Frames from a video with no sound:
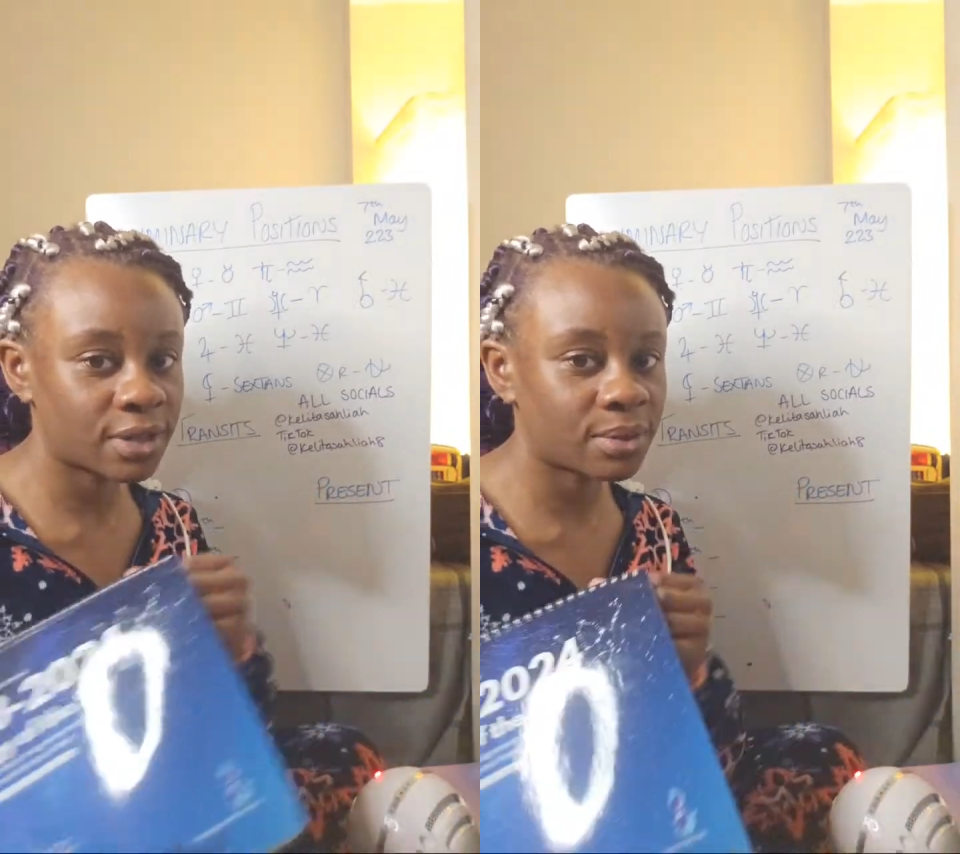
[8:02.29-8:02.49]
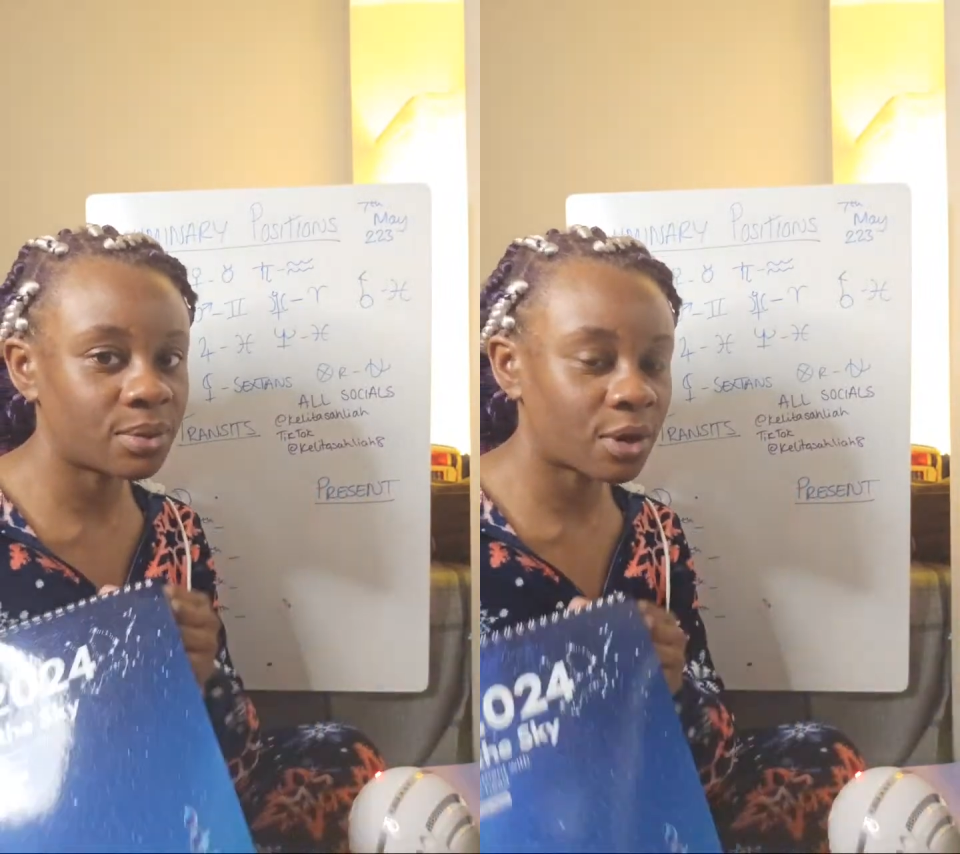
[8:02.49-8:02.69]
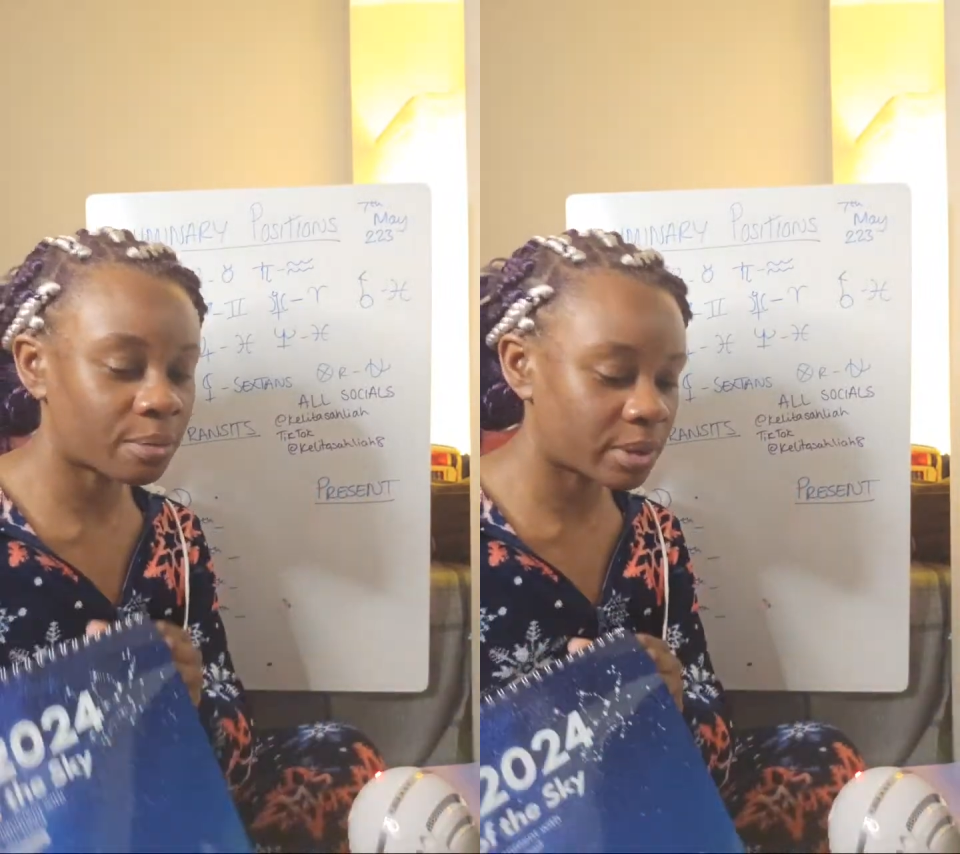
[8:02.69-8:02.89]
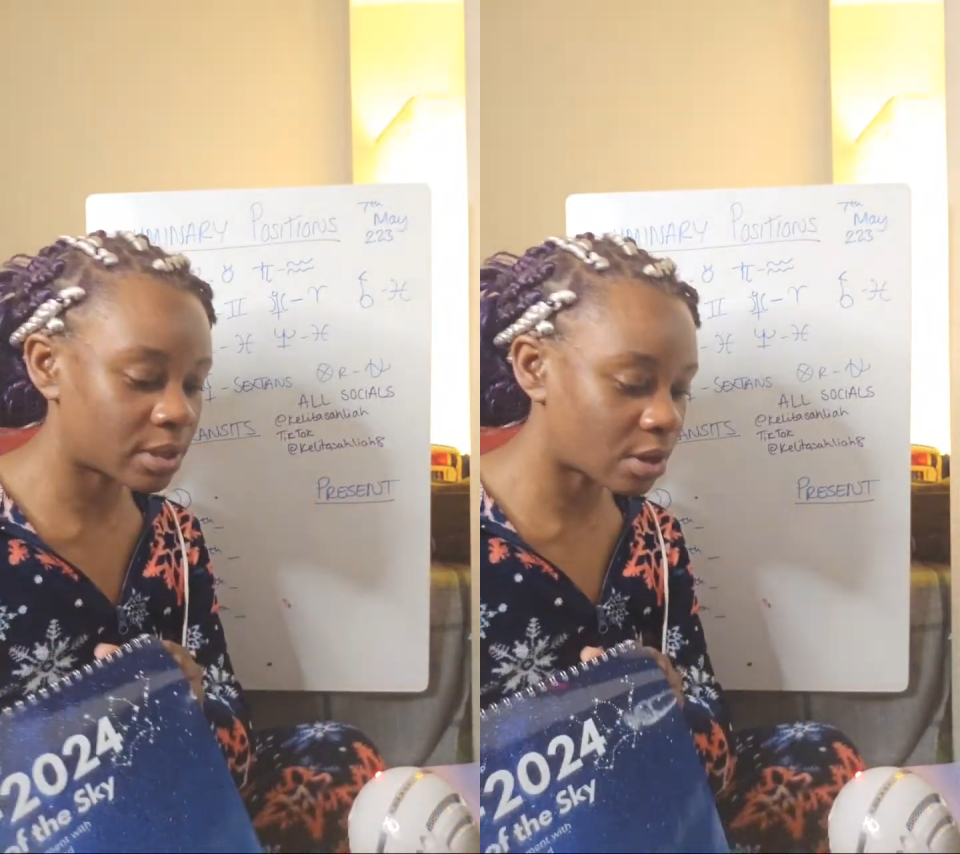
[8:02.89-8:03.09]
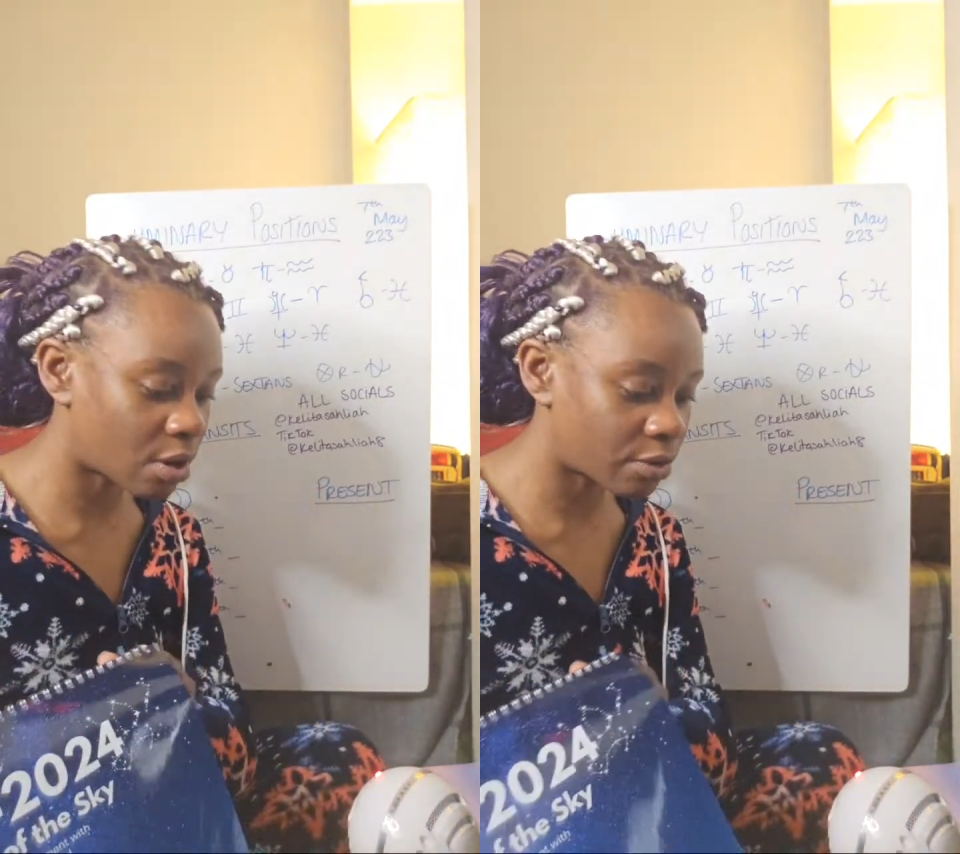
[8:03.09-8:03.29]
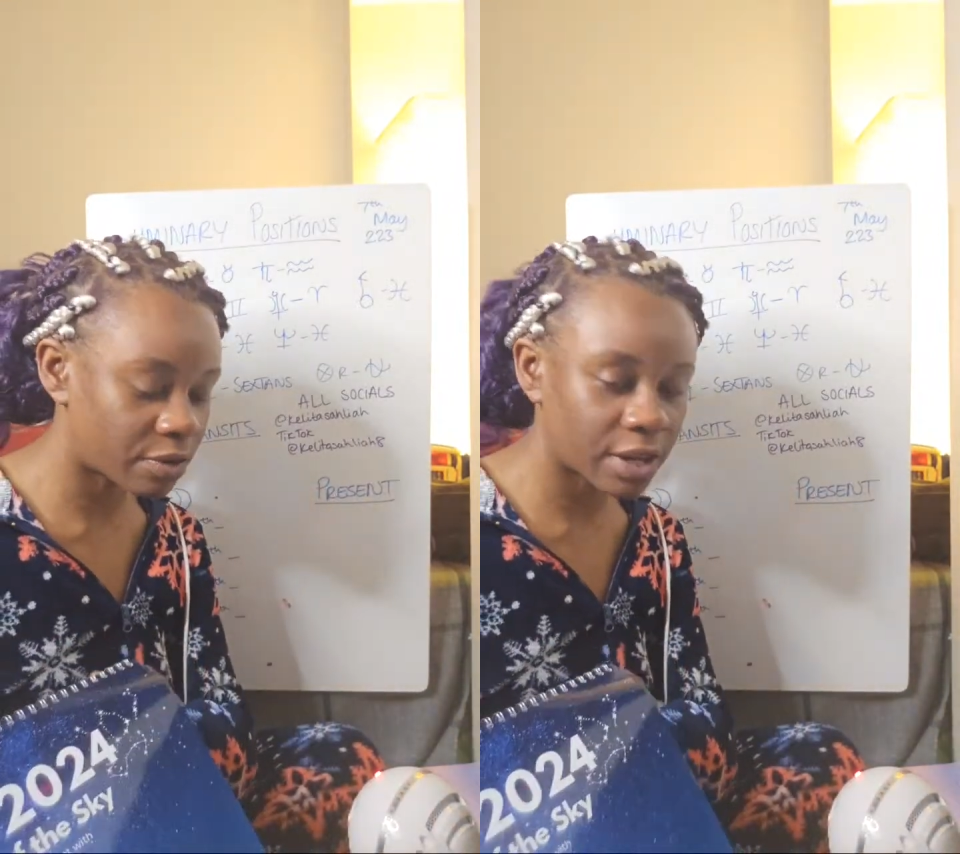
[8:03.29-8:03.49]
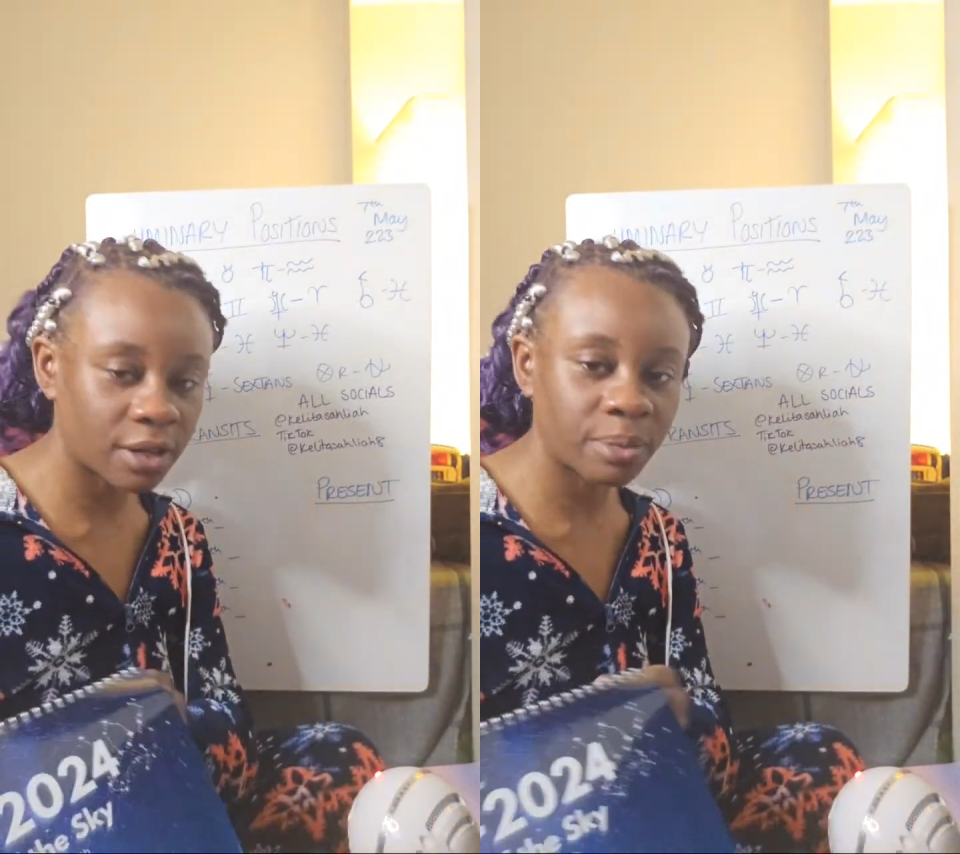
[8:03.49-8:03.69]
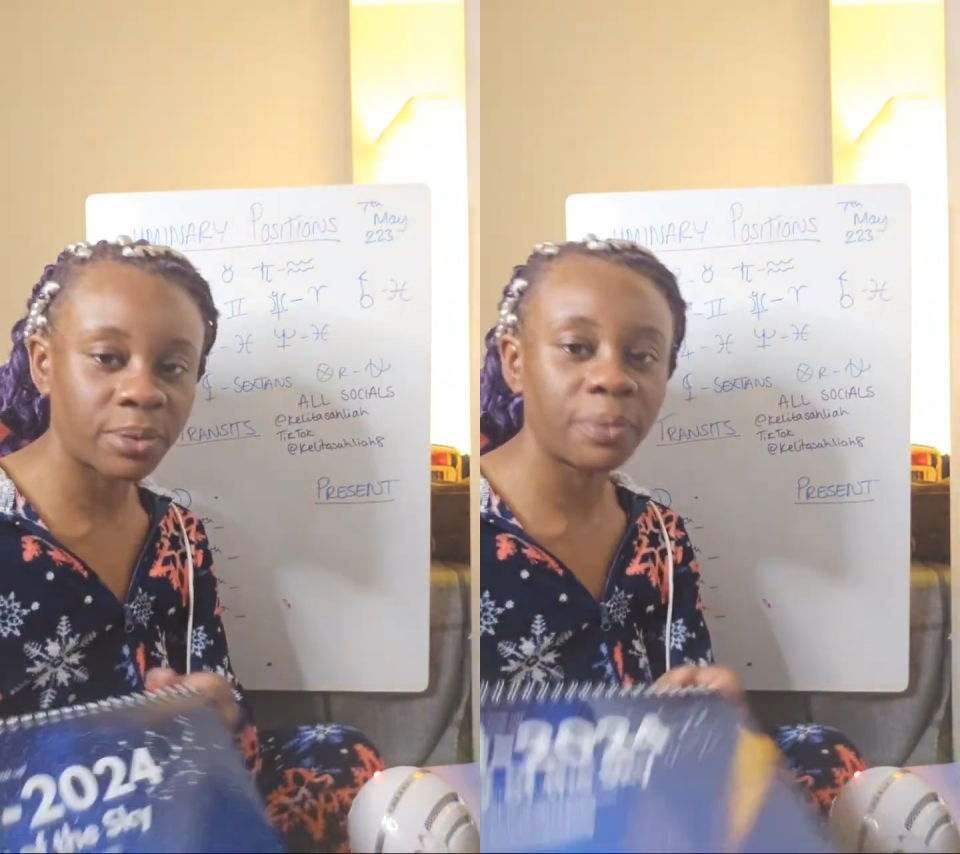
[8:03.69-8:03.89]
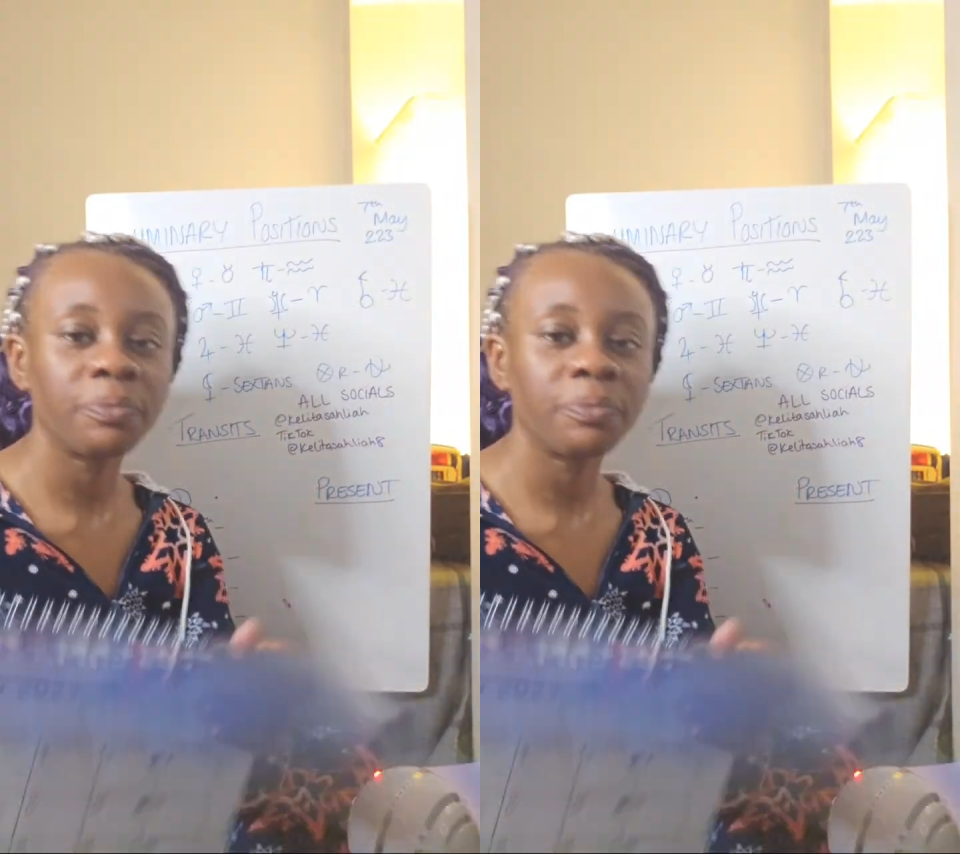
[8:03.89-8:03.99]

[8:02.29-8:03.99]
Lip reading: copies are available,